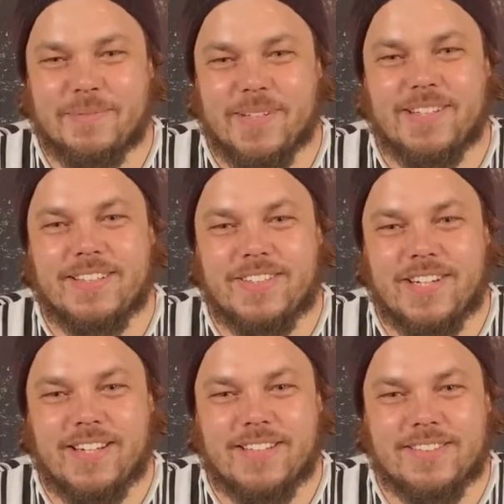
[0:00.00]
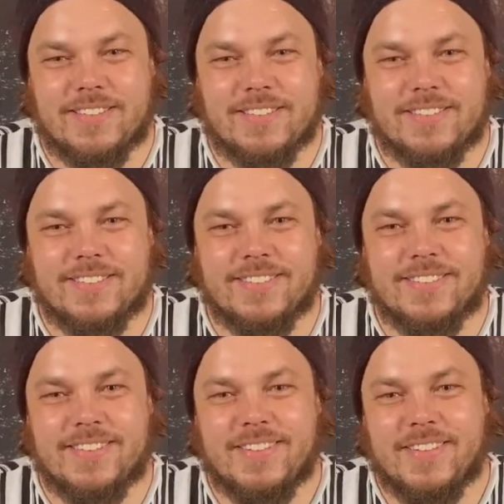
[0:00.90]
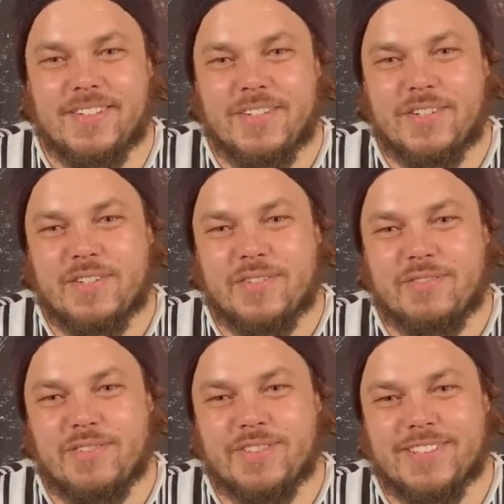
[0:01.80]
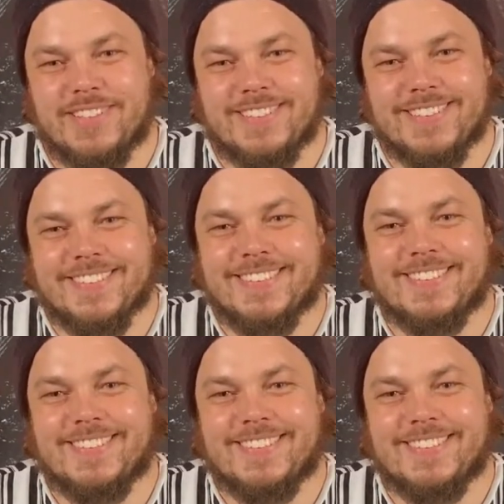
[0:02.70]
By a jazz vocalist.